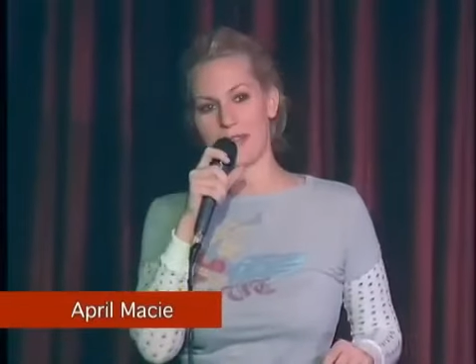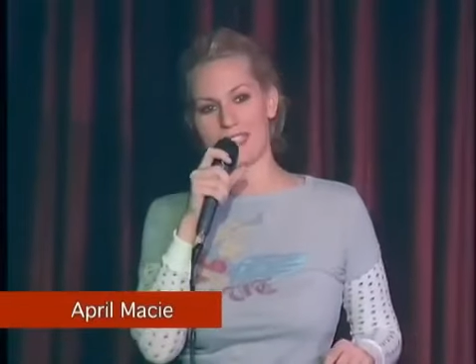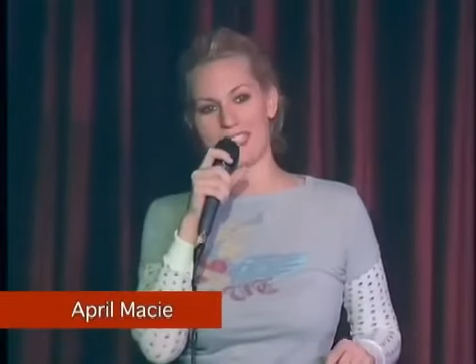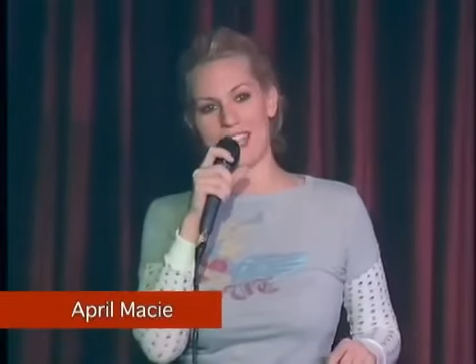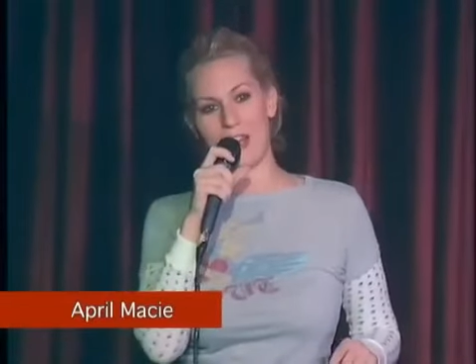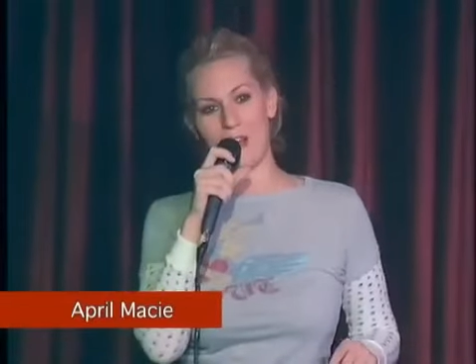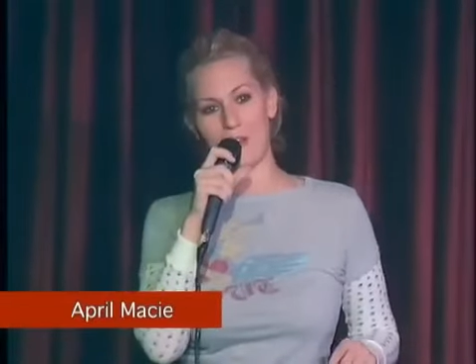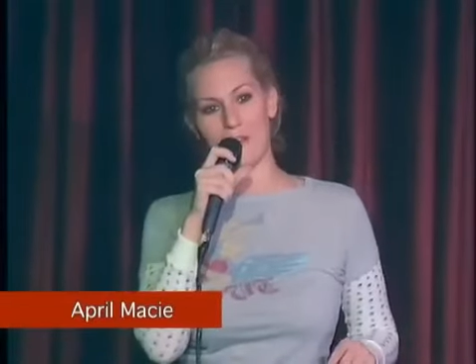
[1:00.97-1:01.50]

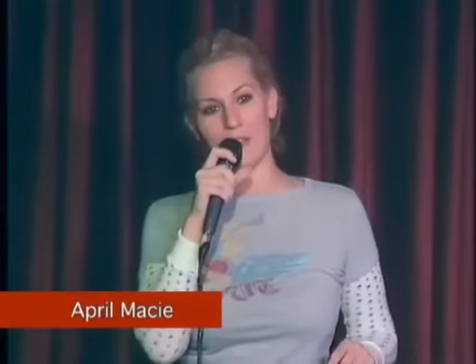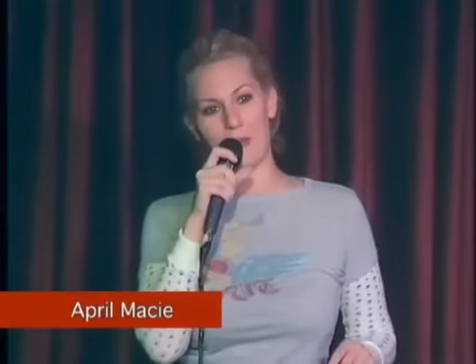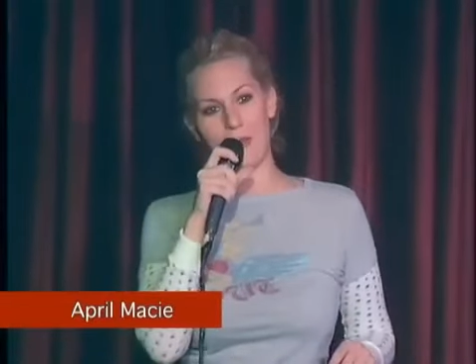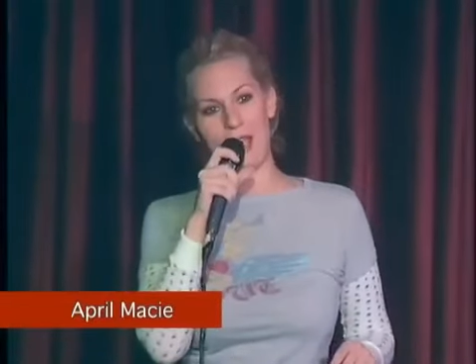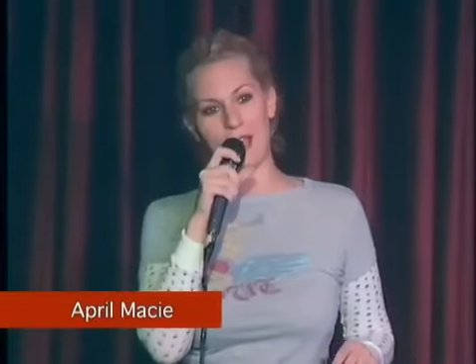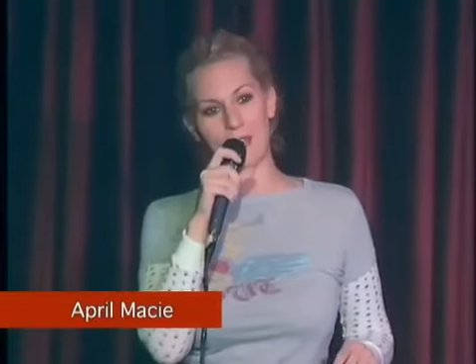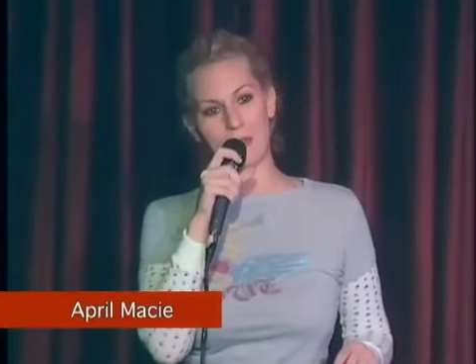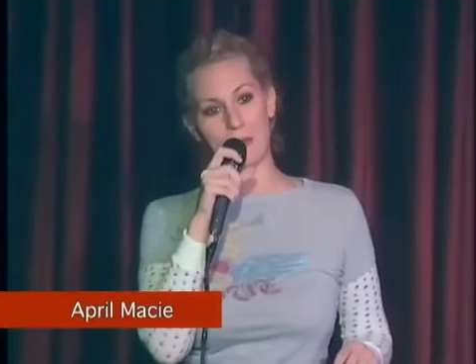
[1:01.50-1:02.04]
myself in the
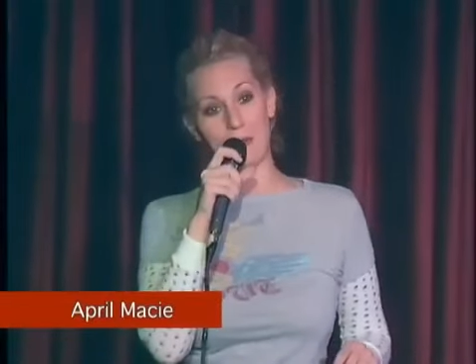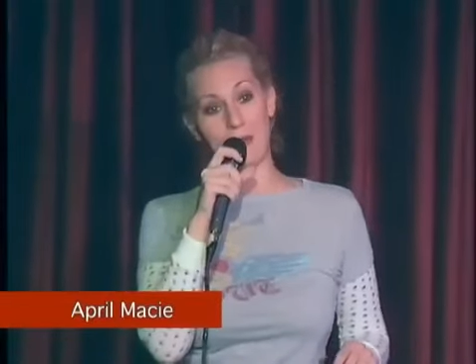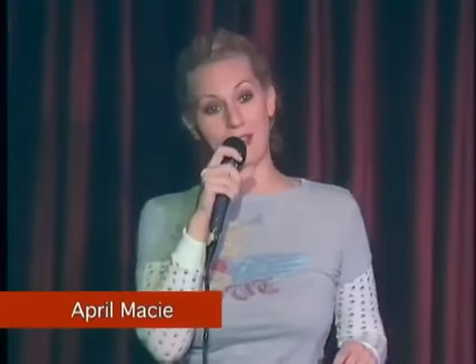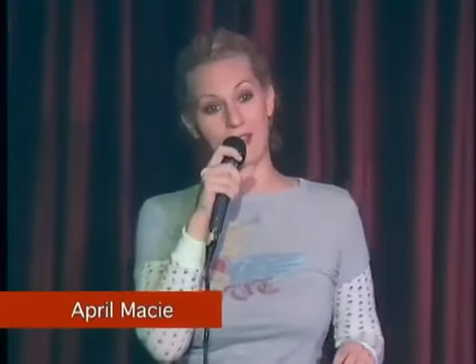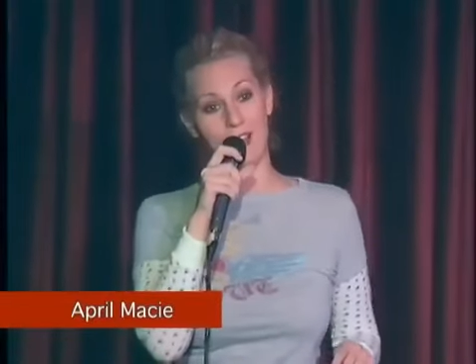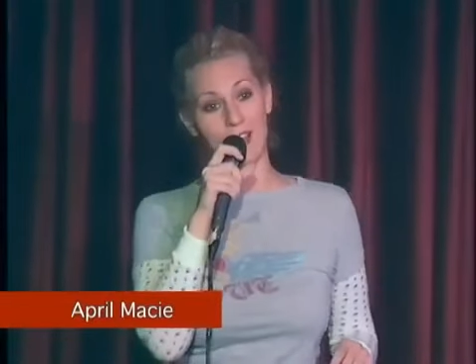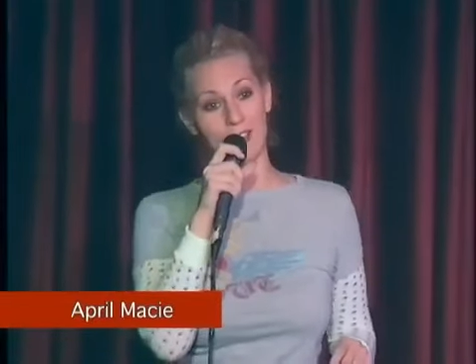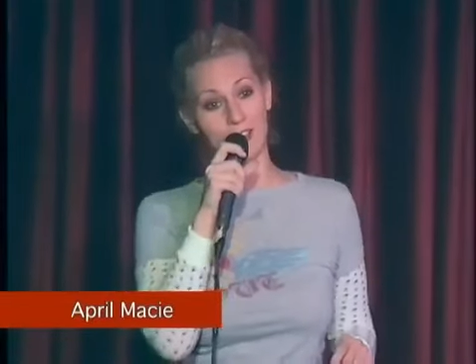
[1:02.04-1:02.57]
bathroom
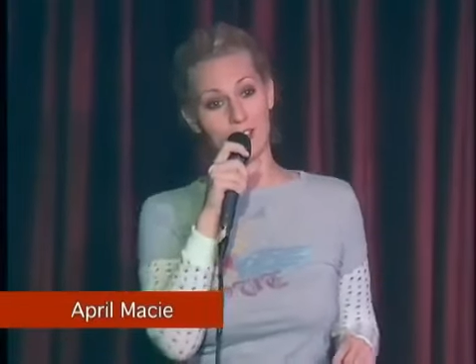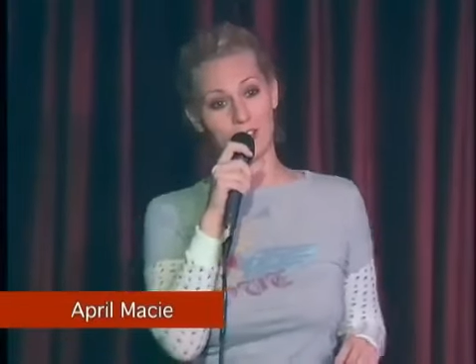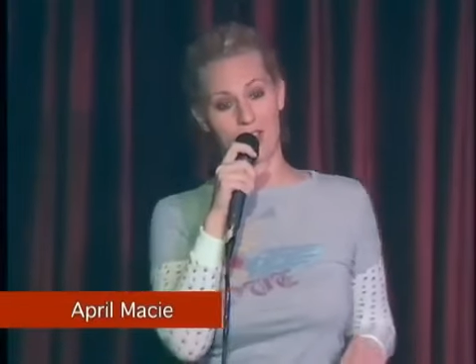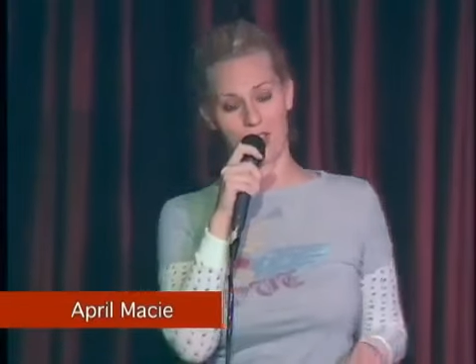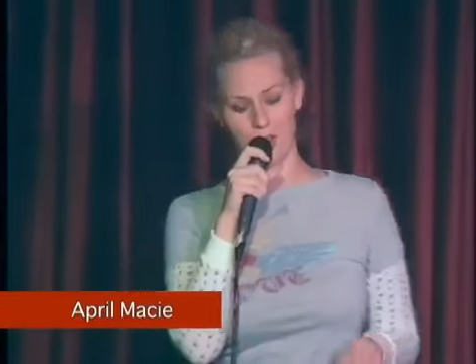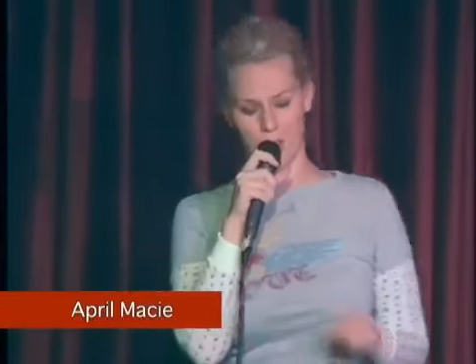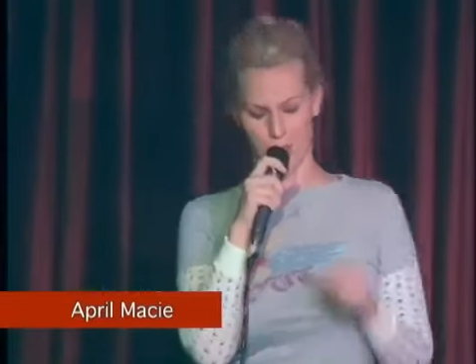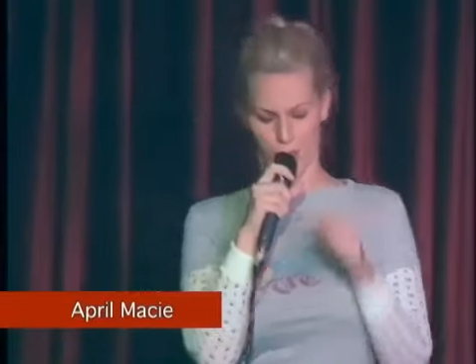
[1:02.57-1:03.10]
at lunch,
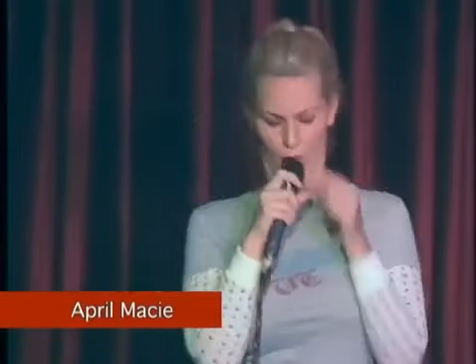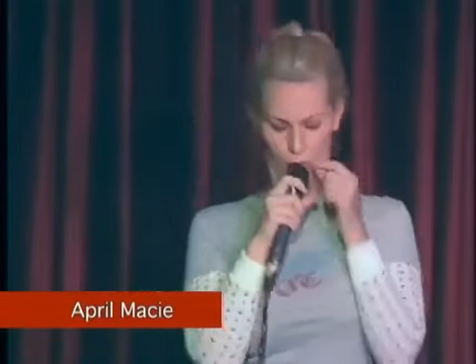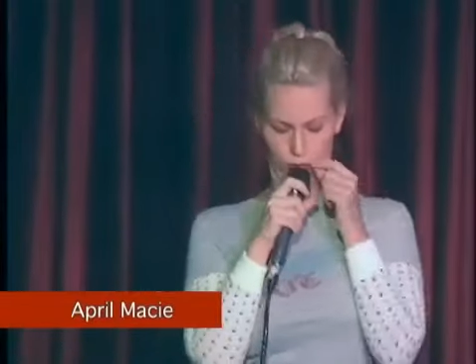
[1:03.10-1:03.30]
like,